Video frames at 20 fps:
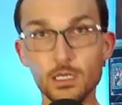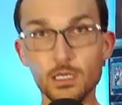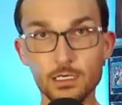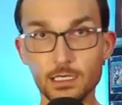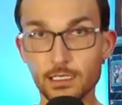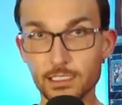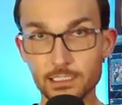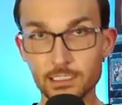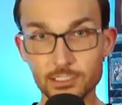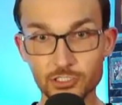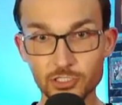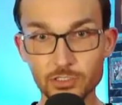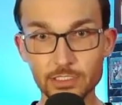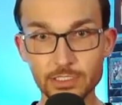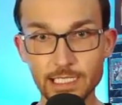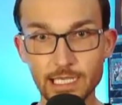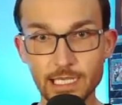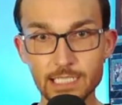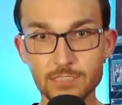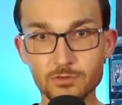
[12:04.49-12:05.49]
I'm going to show you
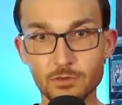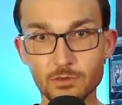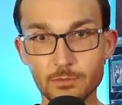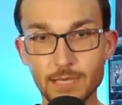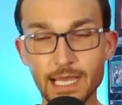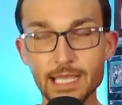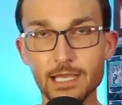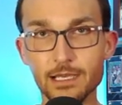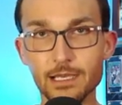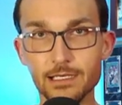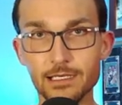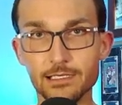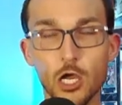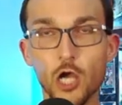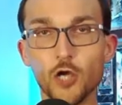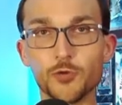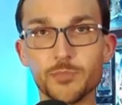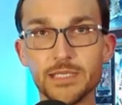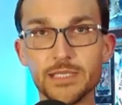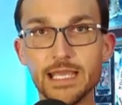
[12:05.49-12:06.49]
guys what my
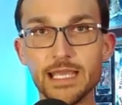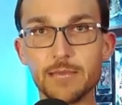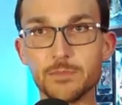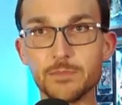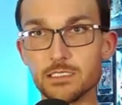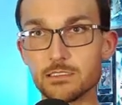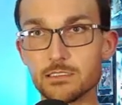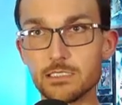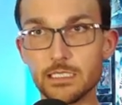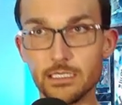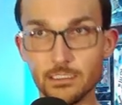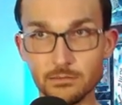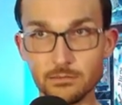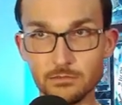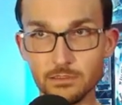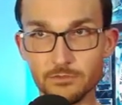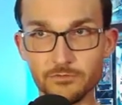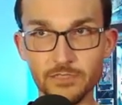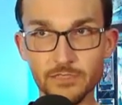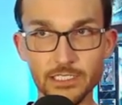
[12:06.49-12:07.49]
RPM is here
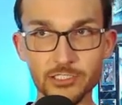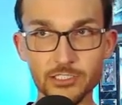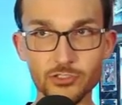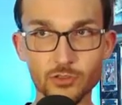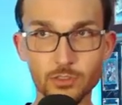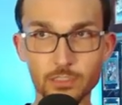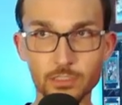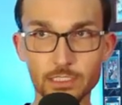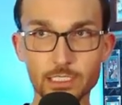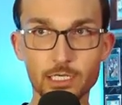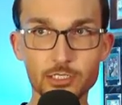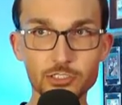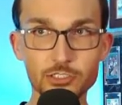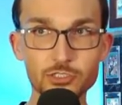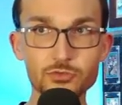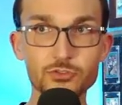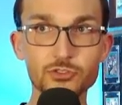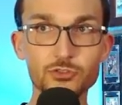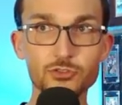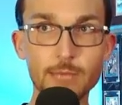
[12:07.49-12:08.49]
very shortly on
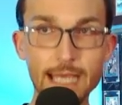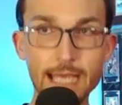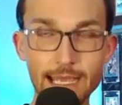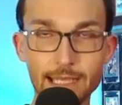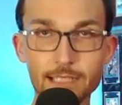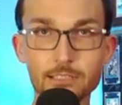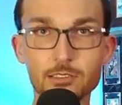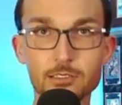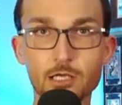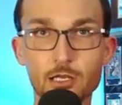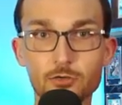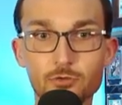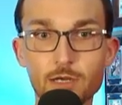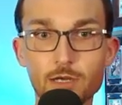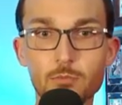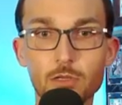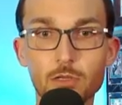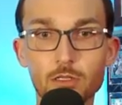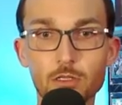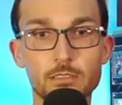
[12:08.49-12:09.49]
YouTube and on
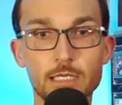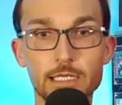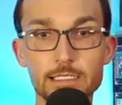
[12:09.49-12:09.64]
Rumble.